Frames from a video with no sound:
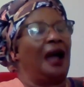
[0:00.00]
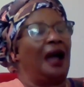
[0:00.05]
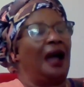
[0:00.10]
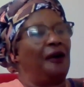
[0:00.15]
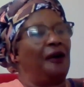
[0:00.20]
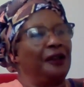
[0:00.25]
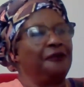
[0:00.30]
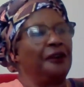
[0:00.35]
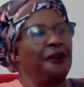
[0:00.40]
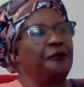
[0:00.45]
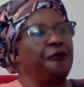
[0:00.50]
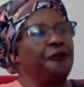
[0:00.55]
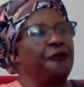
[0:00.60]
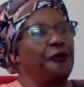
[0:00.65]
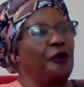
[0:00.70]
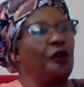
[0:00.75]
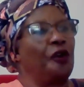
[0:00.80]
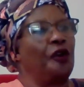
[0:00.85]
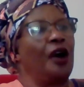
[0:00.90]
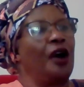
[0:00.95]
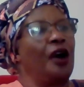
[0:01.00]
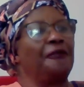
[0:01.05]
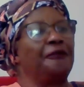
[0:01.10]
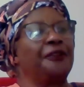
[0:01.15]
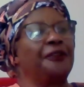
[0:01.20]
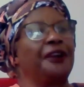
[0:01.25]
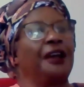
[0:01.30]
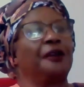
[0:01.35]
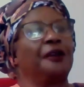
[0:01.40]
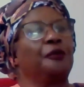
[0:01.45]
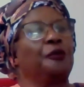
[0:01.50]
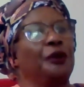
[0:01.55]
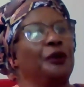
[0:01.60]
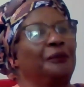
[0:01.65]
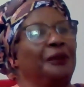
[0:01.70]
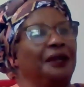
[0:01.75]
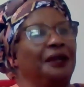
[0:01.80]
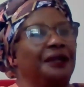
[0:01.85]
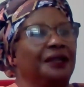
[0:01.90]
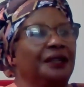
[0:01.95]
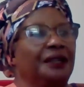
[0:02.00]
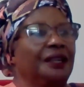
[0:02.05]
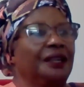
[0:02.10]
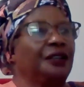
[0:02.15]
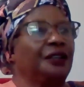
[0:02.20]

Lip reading: However, for African women,